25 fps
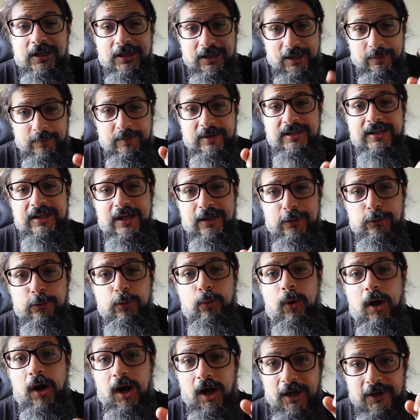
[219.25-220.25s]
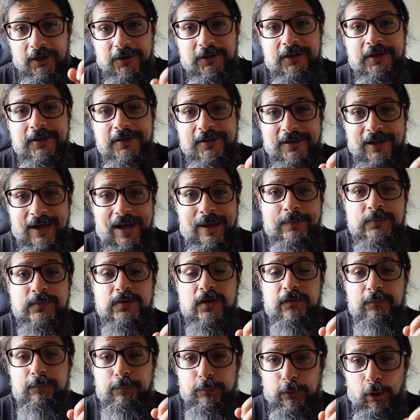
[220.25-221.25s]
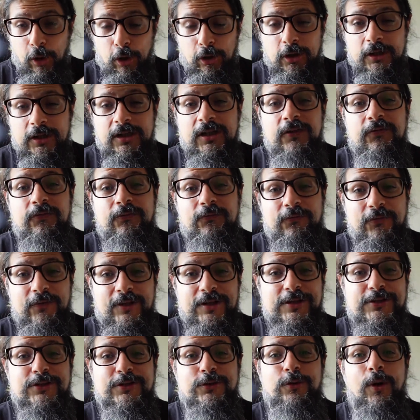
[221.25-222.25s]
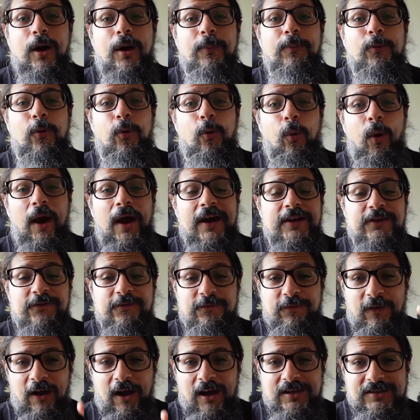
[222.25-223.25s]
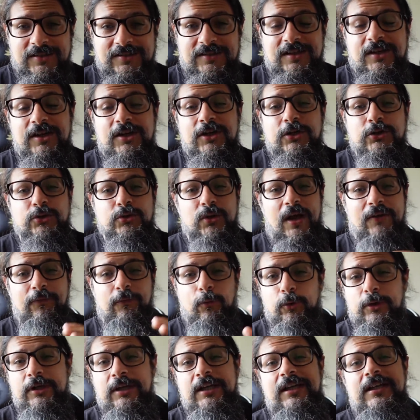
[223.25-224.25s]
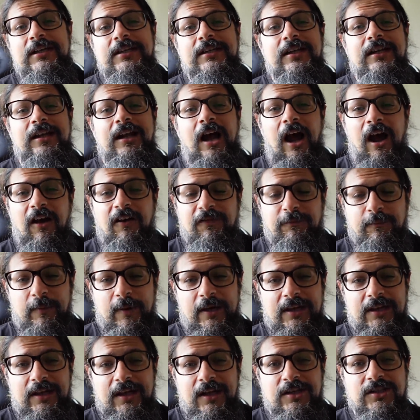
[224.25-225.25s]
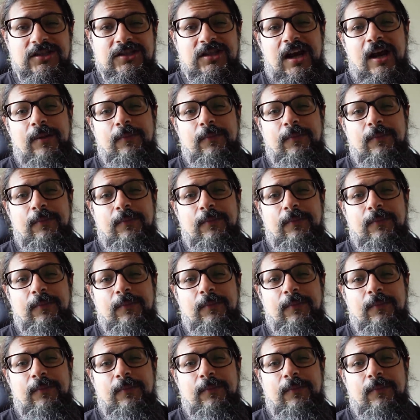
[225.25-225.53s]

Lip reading: Let me tell you, 100 grams of broccoli fills you up quite fast. So I've only eaten half my lunch.